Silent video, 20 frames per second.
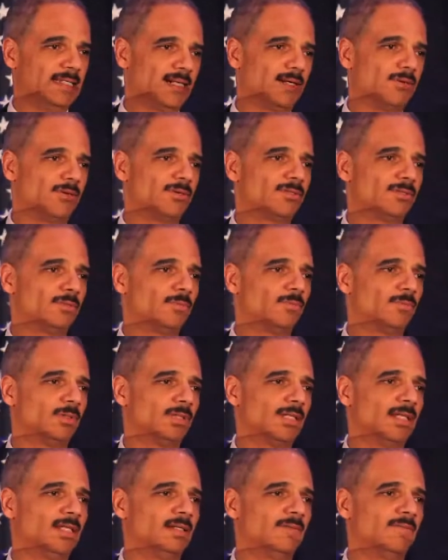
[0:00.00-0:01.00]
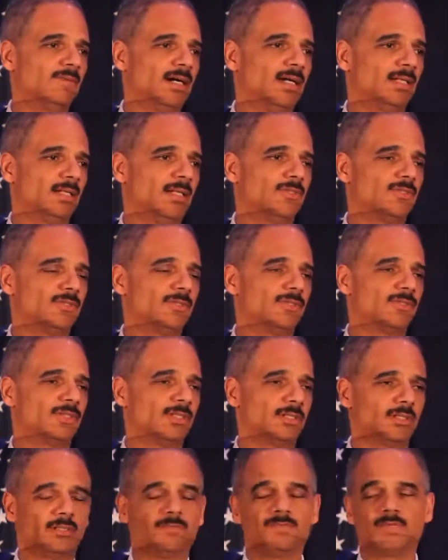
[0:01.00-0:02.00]
terrorism related violations
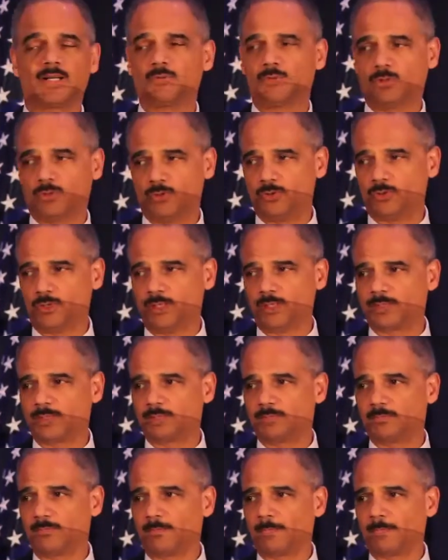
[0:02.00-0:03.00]
in our federal courts.